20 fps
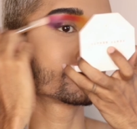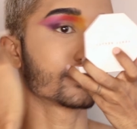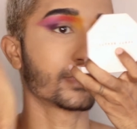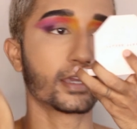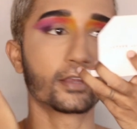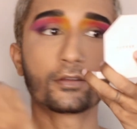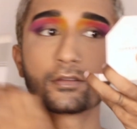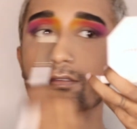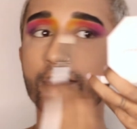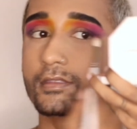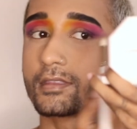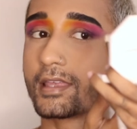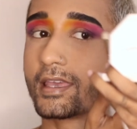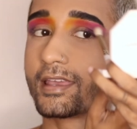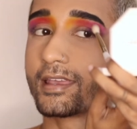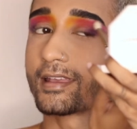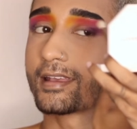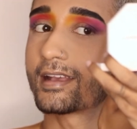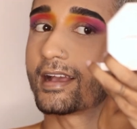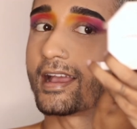I don't
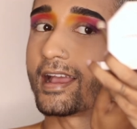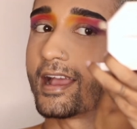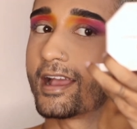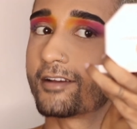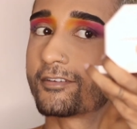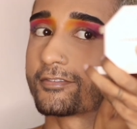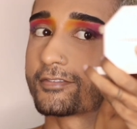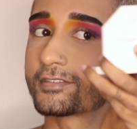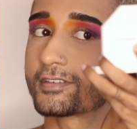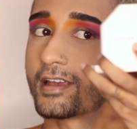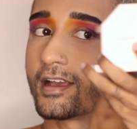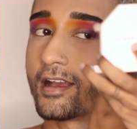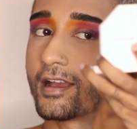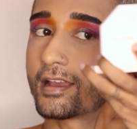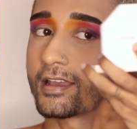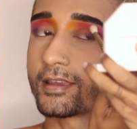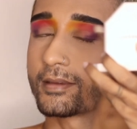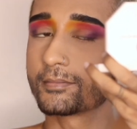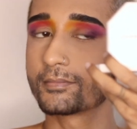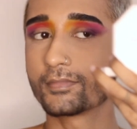think I have
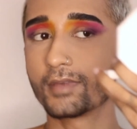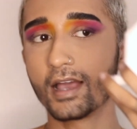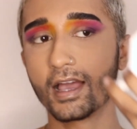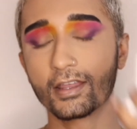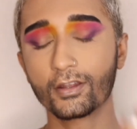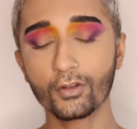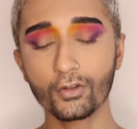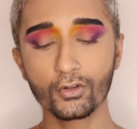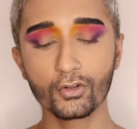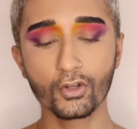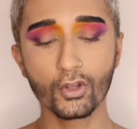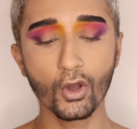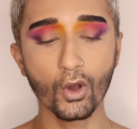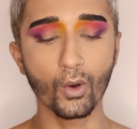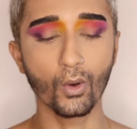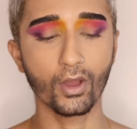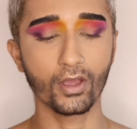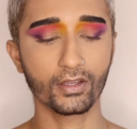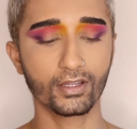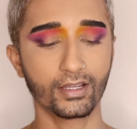time. I don't
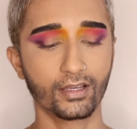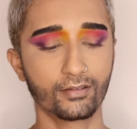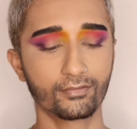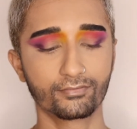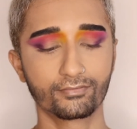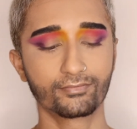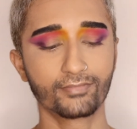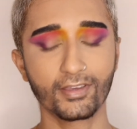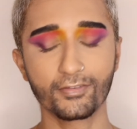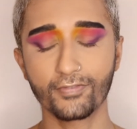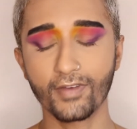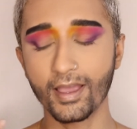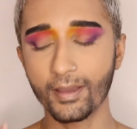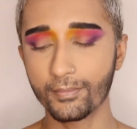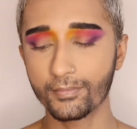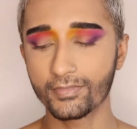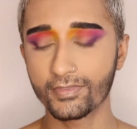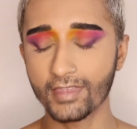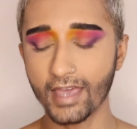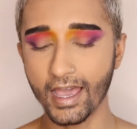know if
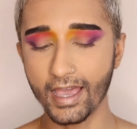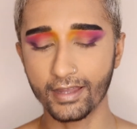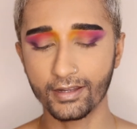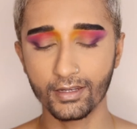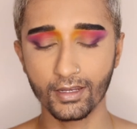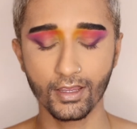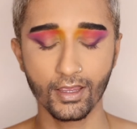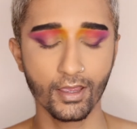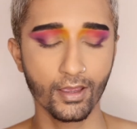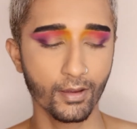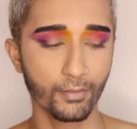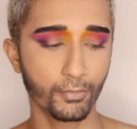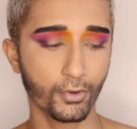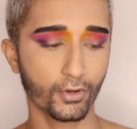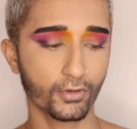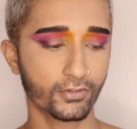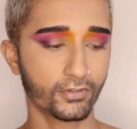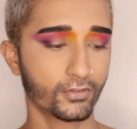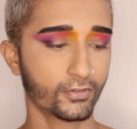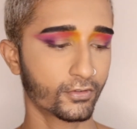I'm that
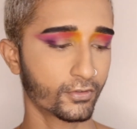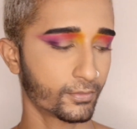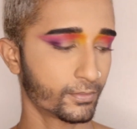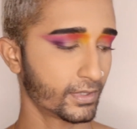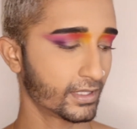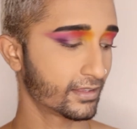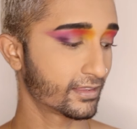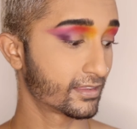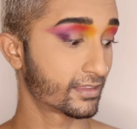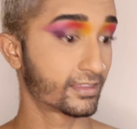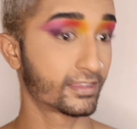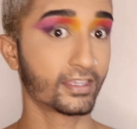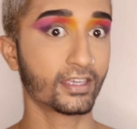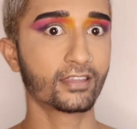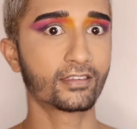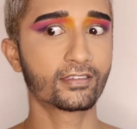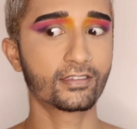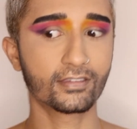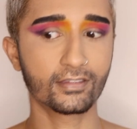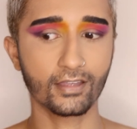person to be
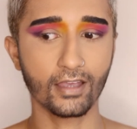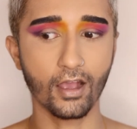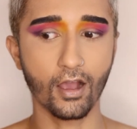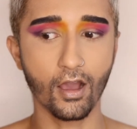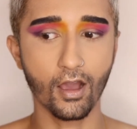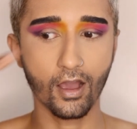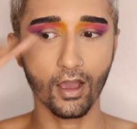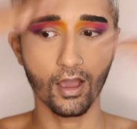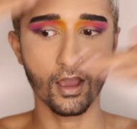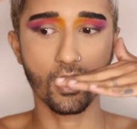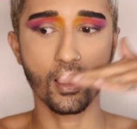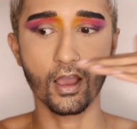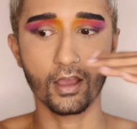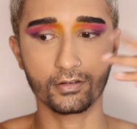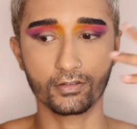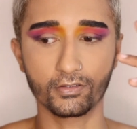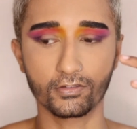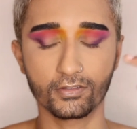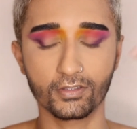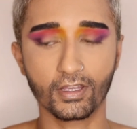this
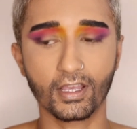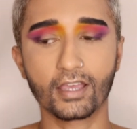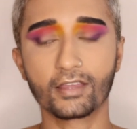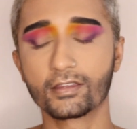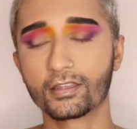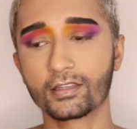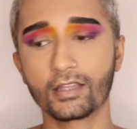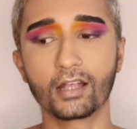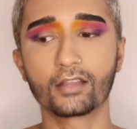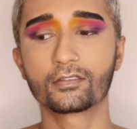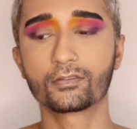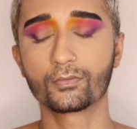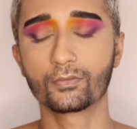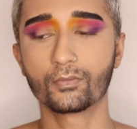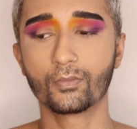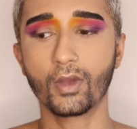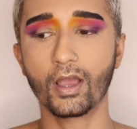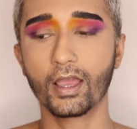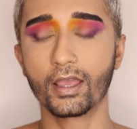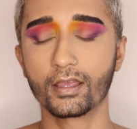artistic. I think that's
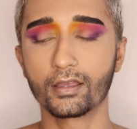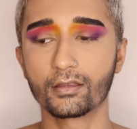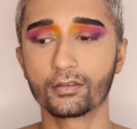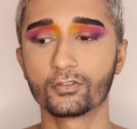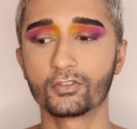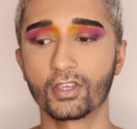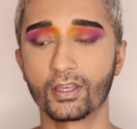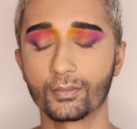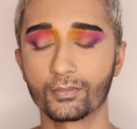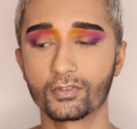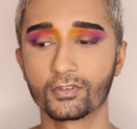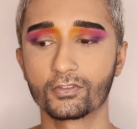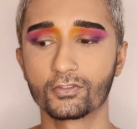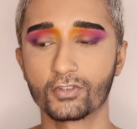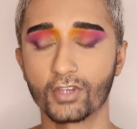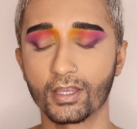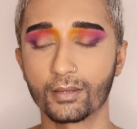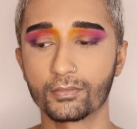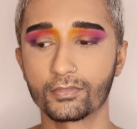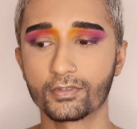why James is
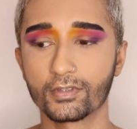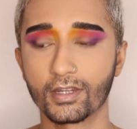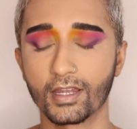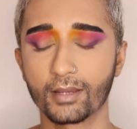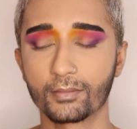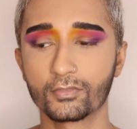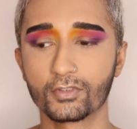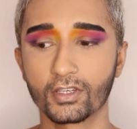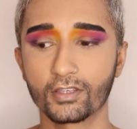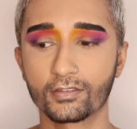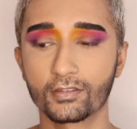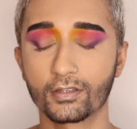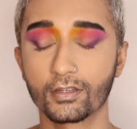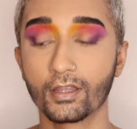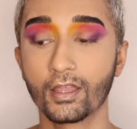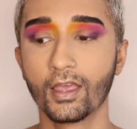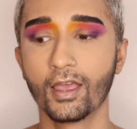James and I'm Jason.